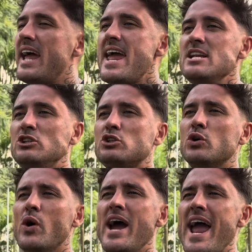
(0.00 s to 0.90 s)

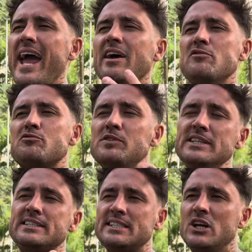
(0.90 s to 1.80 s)
enjoy every
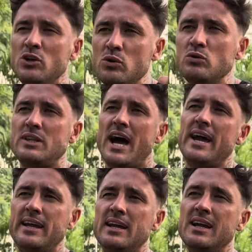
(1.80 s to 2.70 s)
single
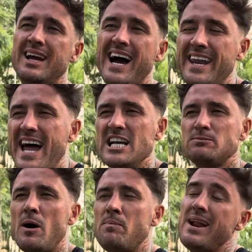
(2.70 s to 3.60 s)
day. And that is
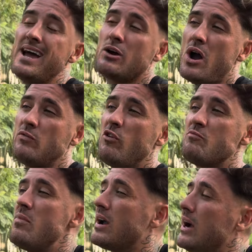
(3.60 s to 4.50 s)
my plan going forward
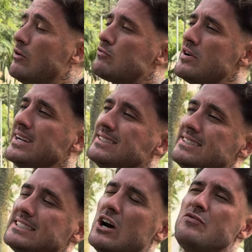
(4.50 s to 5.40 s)
with my
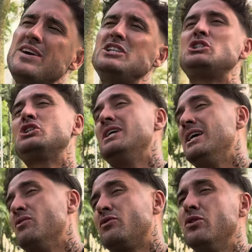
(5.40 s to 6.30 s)
girlfriend. Eventually,
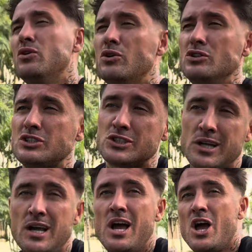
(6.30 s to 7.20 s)
of course,
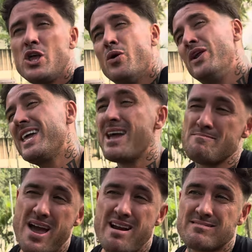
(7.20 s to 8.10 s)
you want to get
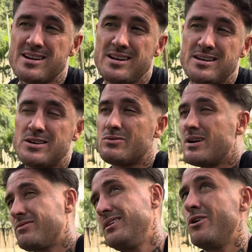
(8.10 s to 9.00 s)
married, you want to
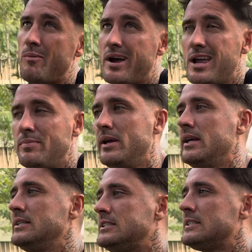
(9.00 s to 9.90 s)
have the little
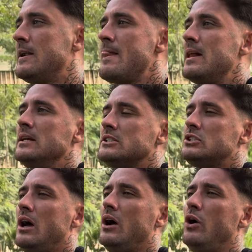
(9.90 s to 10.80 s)
babies.
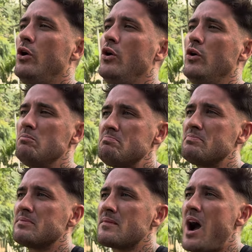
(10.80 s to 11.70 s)
So
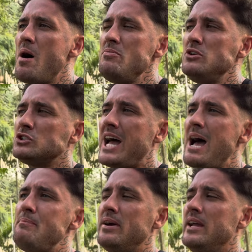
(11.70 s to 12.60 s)
I'm just
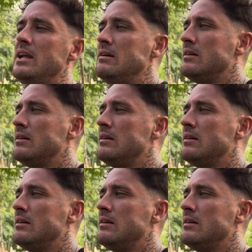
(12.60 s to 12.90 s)
happy